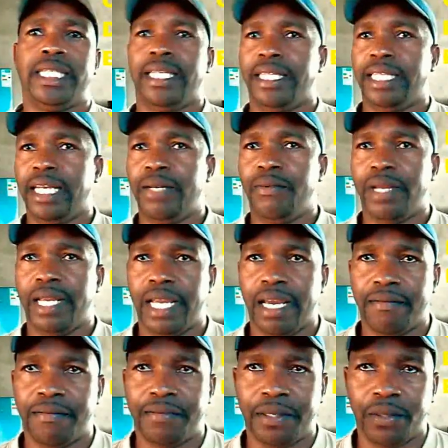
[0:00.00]
Then we have
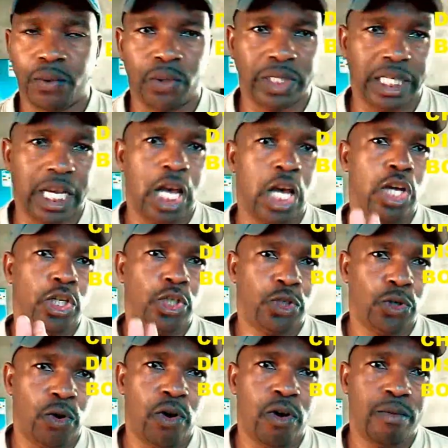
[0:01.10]
the order
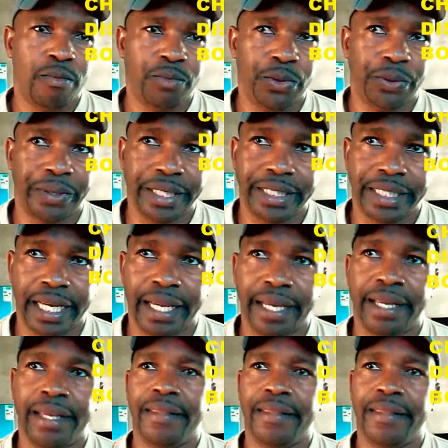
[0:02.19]
THRYONOMIDAE.